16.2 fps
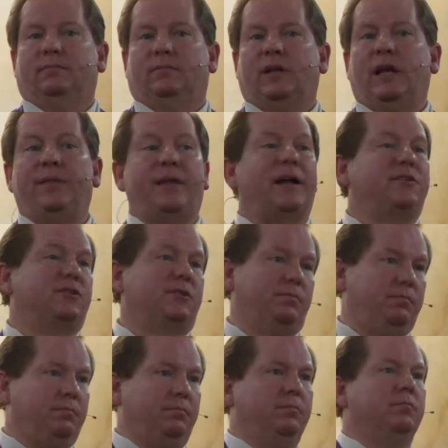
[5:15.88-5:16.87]
And that's,
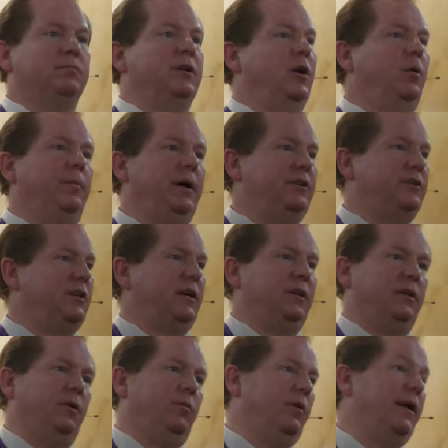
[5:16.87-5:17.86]

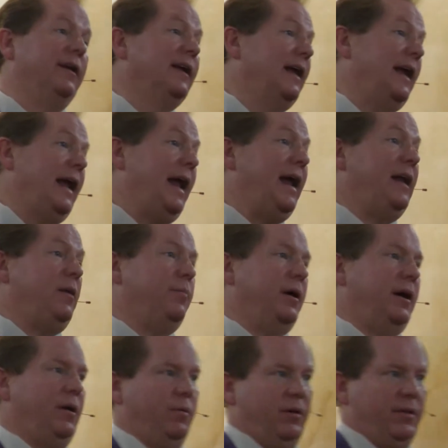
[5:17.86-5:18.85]
basically what
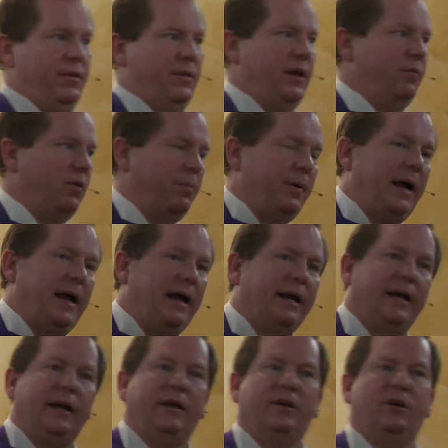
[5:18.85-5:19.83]
anybody, whether they were
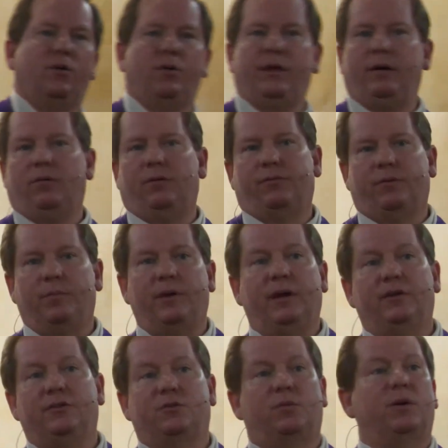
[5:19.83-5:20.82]
pagan or they were from
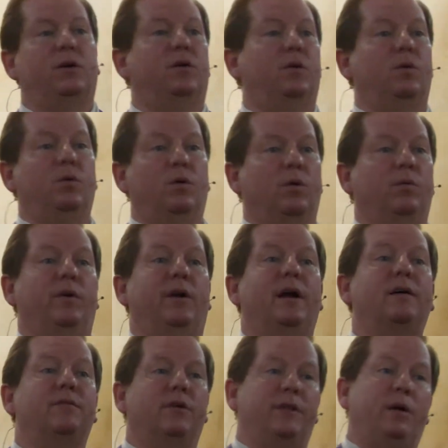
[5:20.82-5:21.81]
Israel or
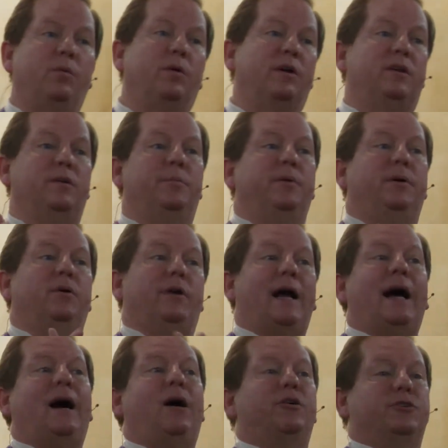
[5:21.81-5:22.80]
whatever, they wanted to build a
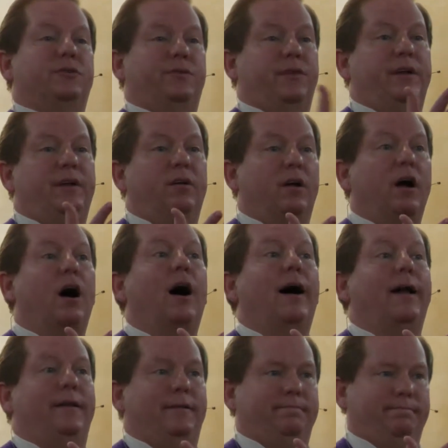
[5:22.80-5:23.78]
house for their God.